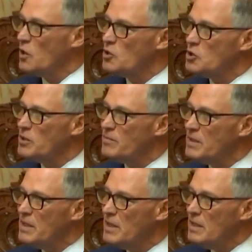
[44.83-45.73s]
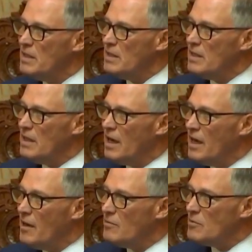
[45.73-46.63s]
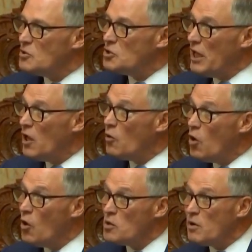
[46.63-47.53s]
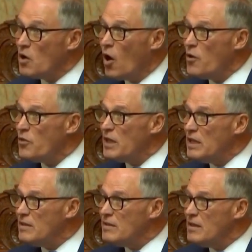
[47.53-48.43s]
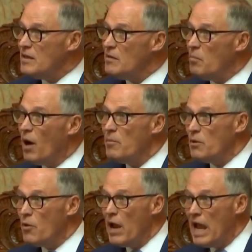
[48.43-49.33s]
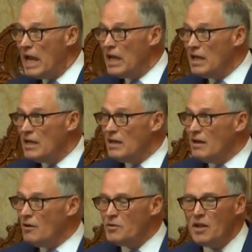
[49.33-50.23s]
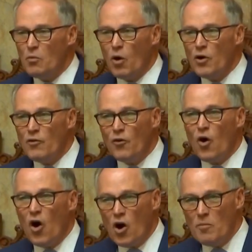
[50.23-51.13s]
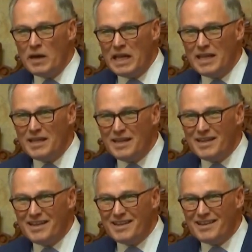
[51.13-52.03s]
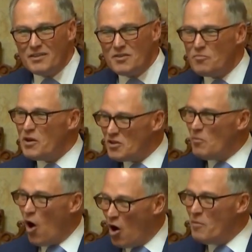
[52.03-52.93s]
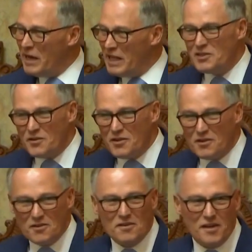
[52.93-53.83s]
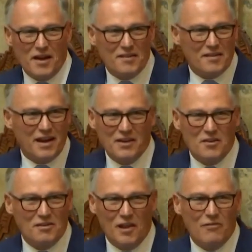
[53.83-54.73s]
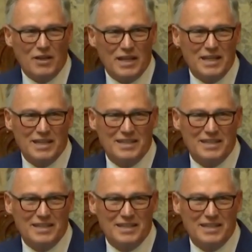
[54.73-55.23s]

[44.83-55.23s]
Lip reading: leadership. Shayla Rose McCarthy and Bobby Ray. Wasn't that wonderful harmony? Let's bring some harmony to this discussion. I just loved it.